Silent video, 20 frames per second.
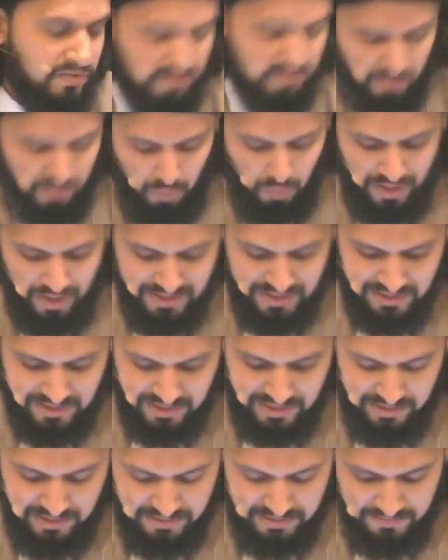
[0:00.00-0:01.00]
Now, why is that the
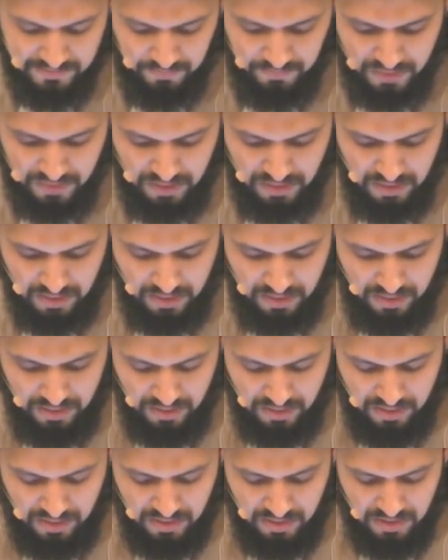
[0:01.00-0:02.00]
case?
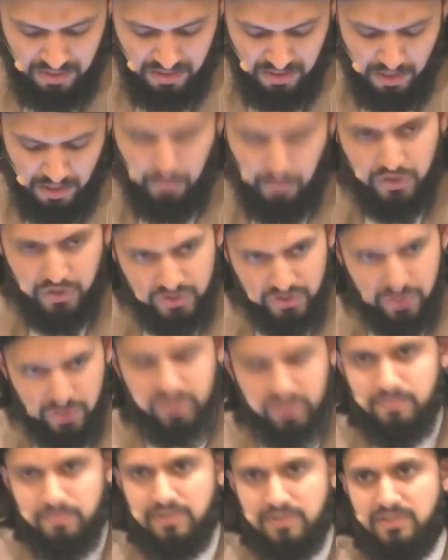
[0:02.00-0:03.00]
I want to share
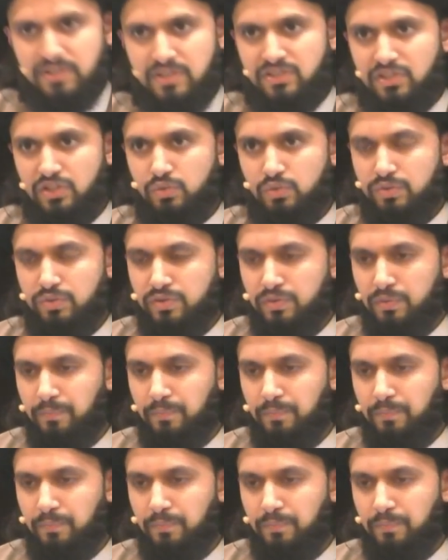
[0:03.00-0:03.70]
some statistics with you.